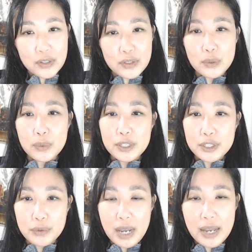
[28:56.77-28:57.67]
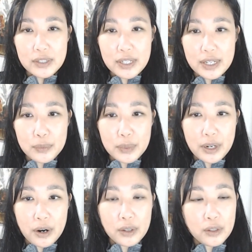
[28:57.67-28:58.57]
the wish granted.
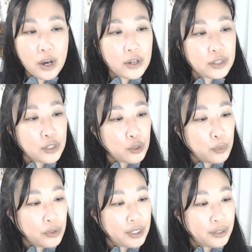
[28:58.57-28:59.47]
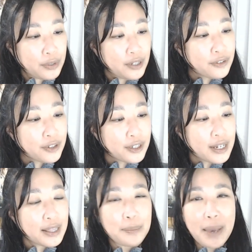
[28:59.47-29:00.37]
We are along the Yamuna River.
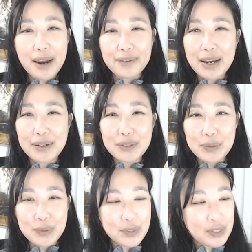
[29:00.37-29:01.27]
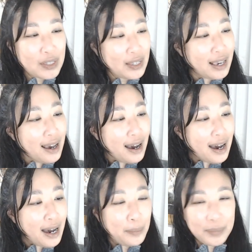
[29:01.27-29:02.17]
In the background, you see
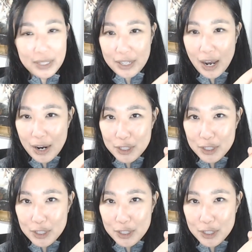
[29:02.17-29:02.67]
the Taj